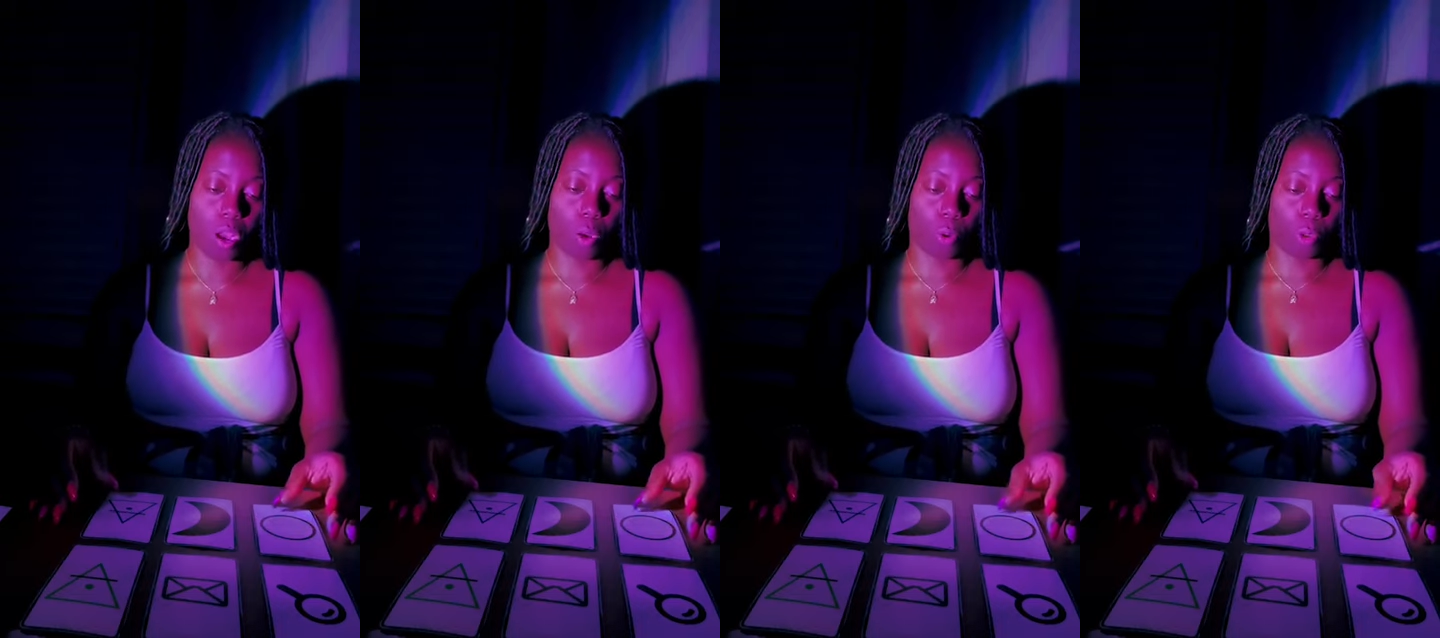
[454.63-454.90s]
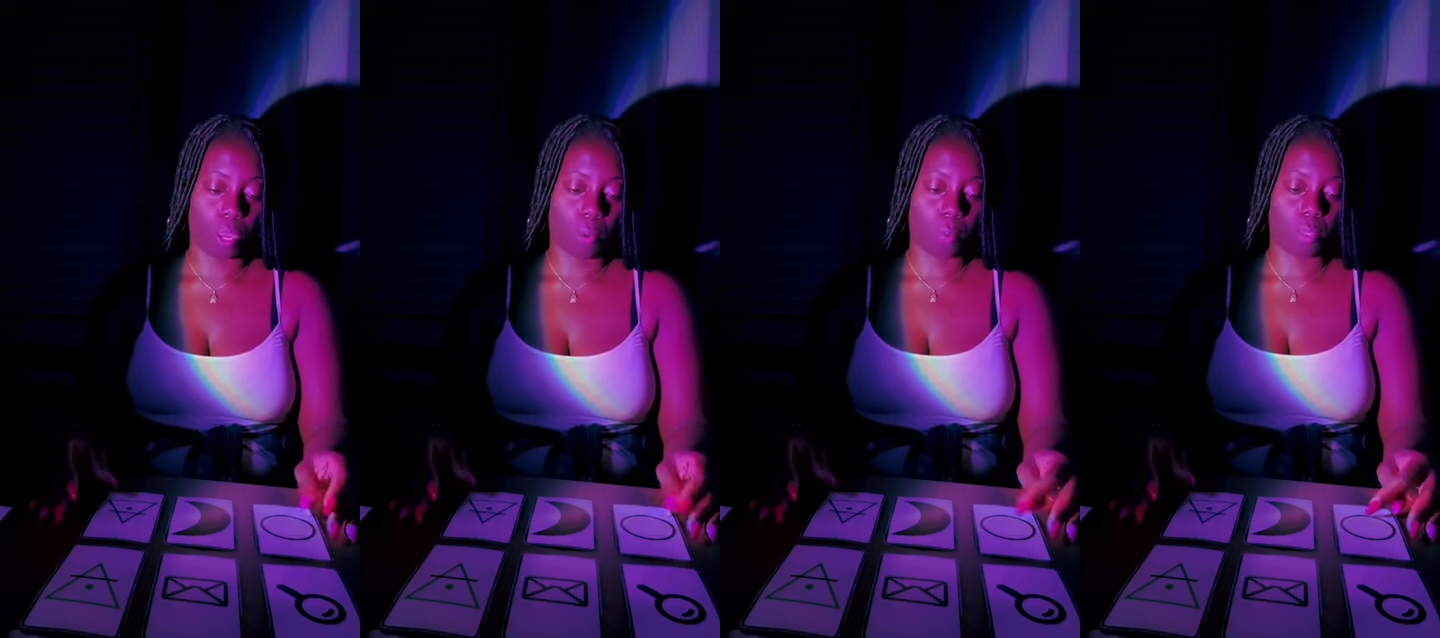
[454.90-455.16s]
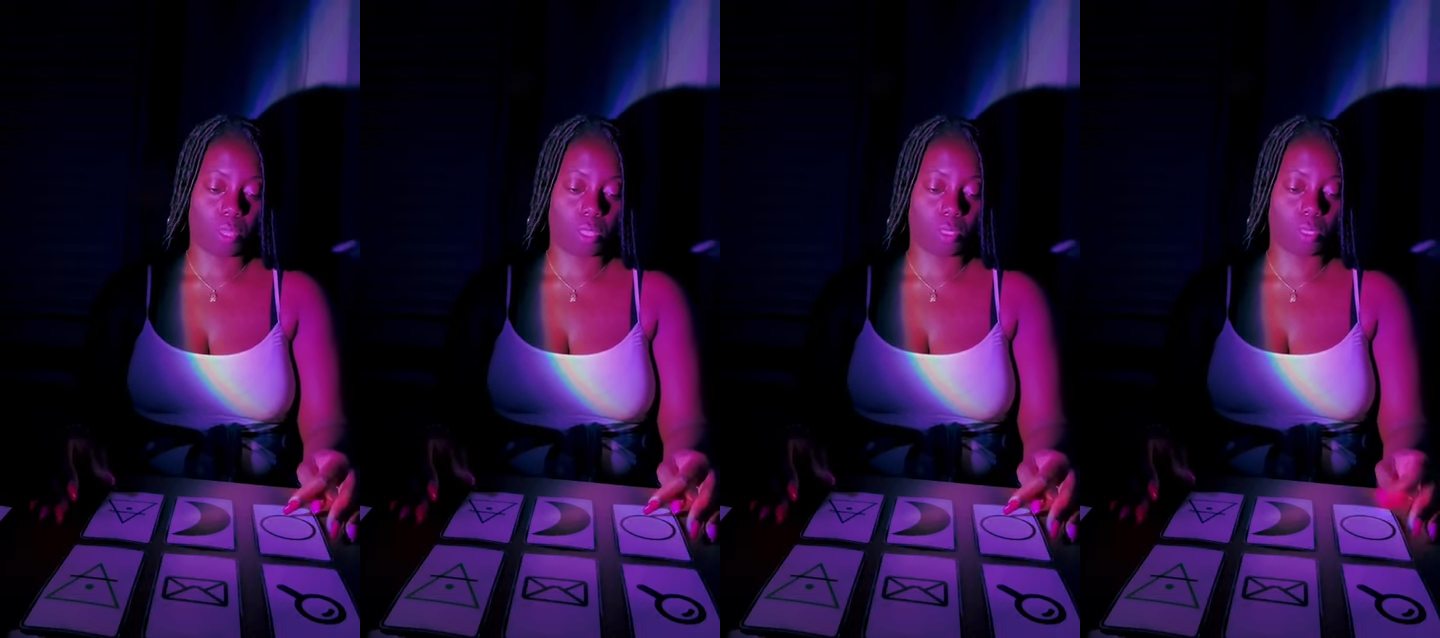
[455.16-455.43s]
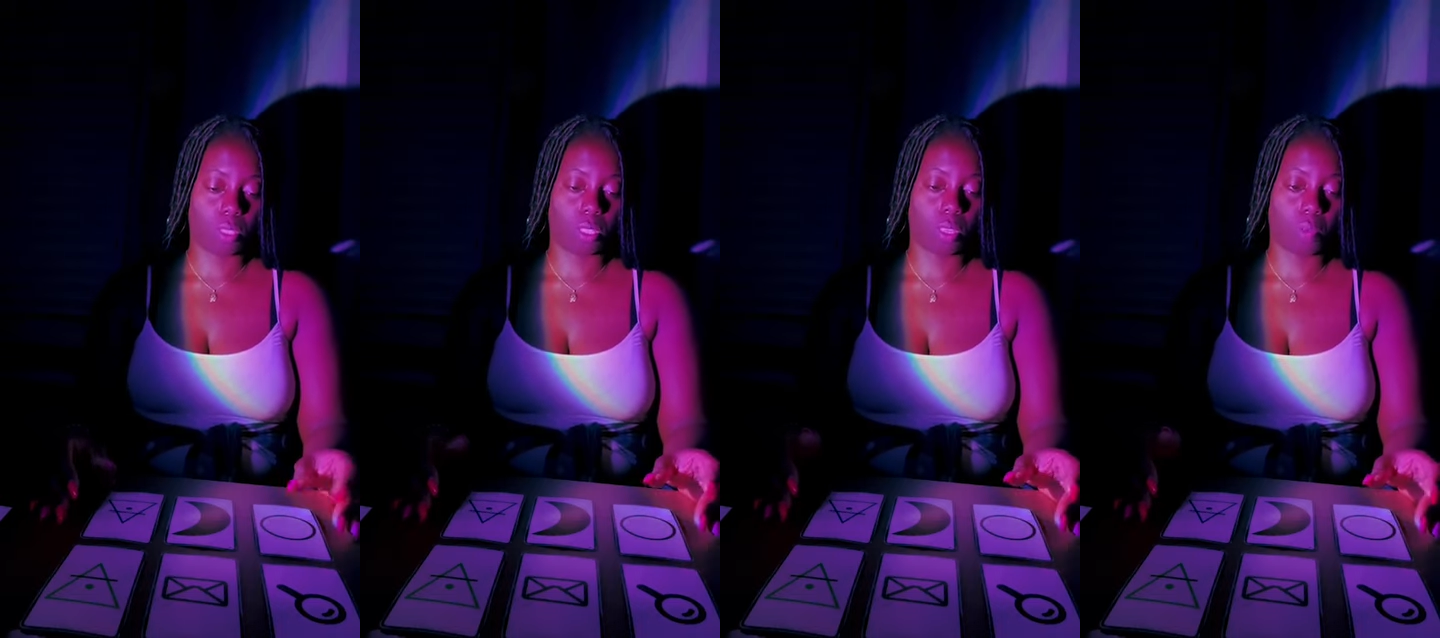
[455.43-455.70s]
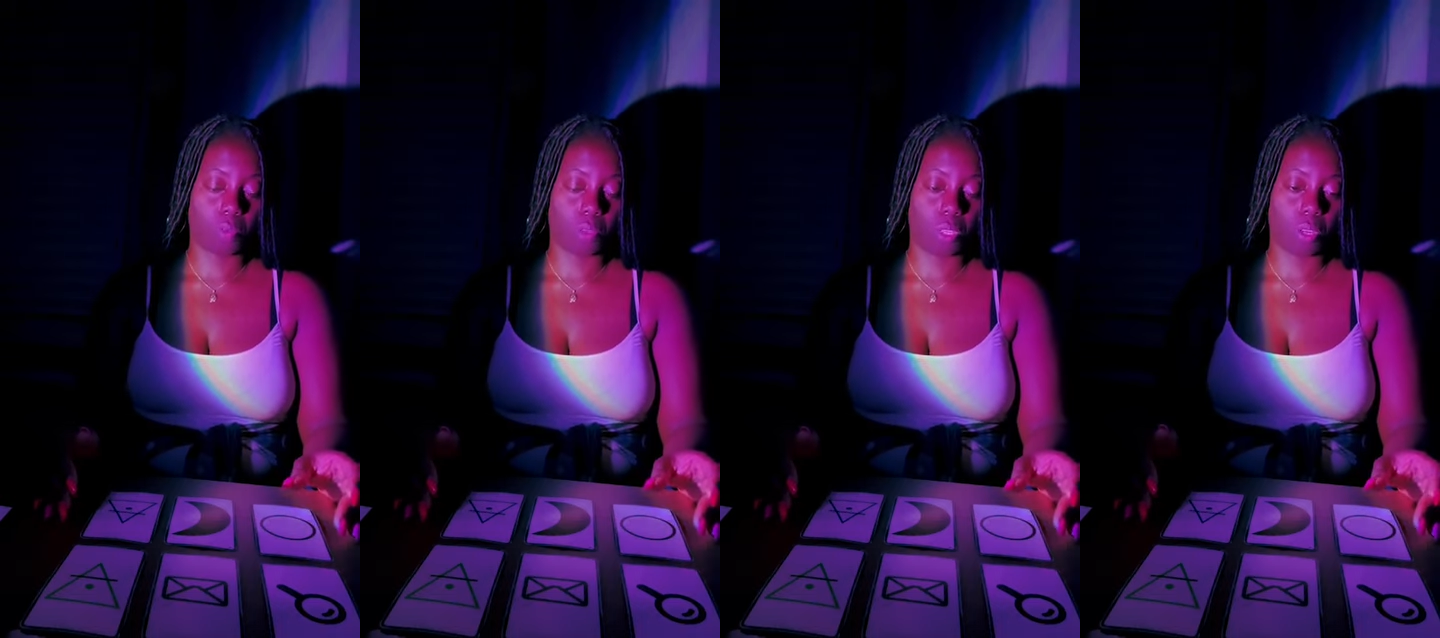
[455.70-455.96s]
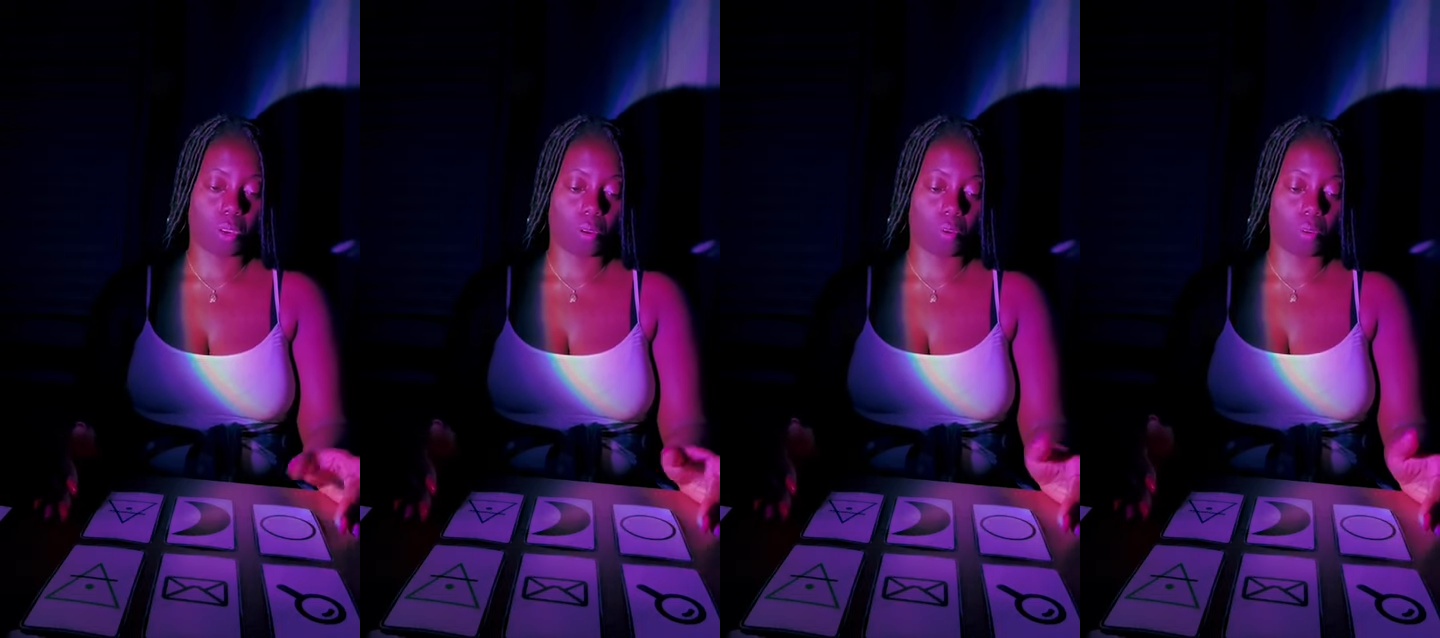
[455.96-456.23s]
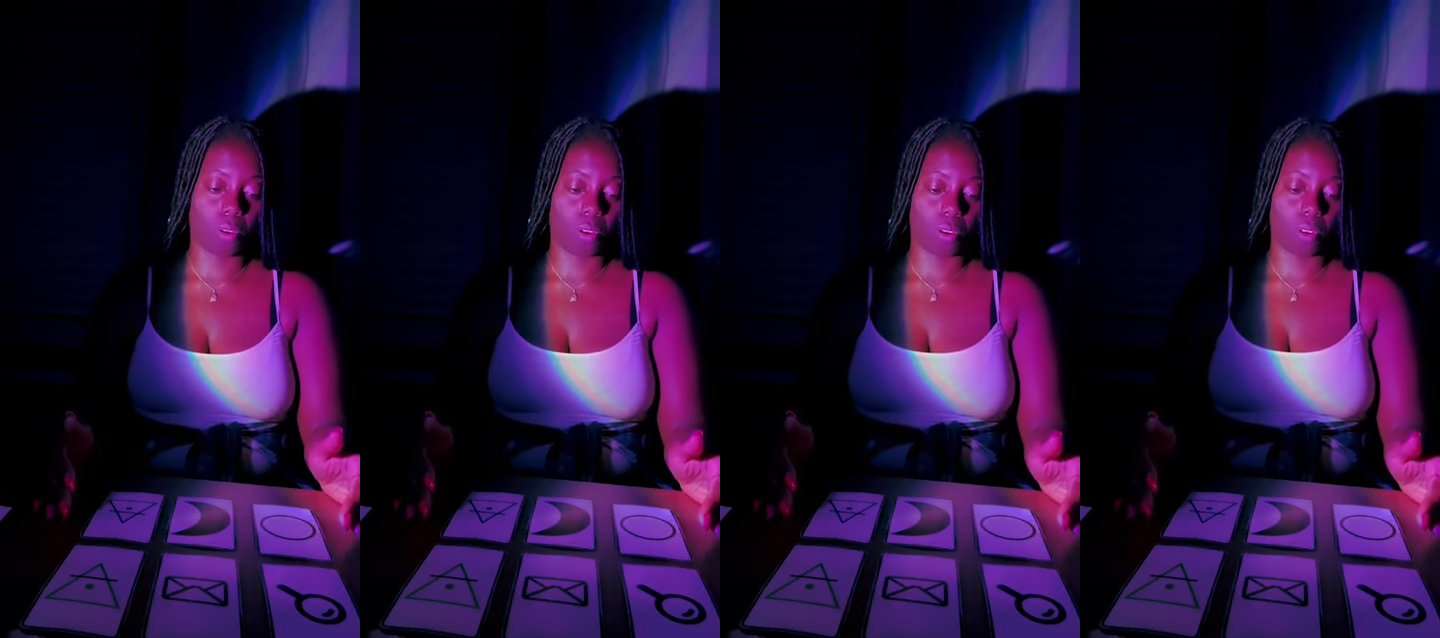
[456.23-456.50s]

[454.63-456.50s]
Okay, but there's something going